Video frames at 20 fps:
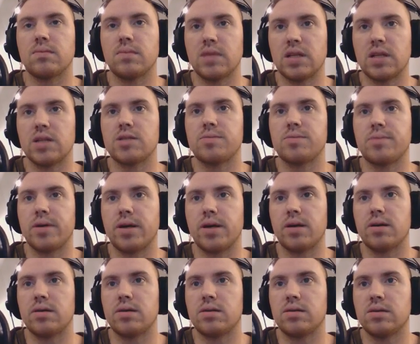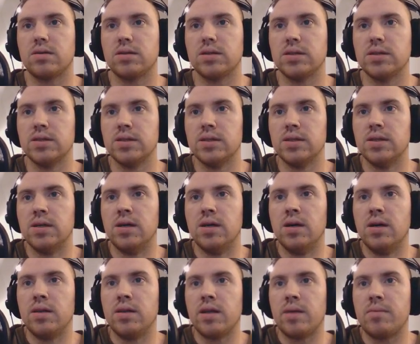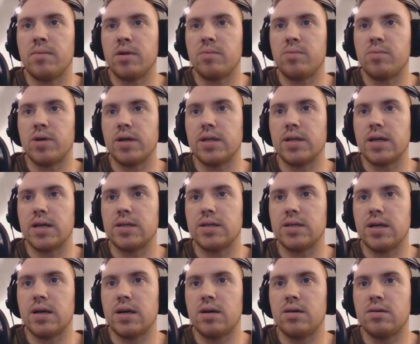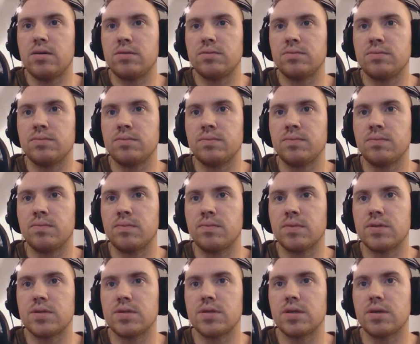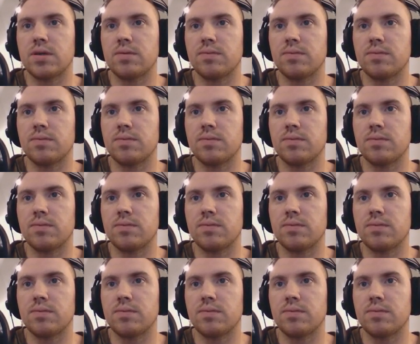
That's pretty good. Then I'm gonna bring that down. Let's see.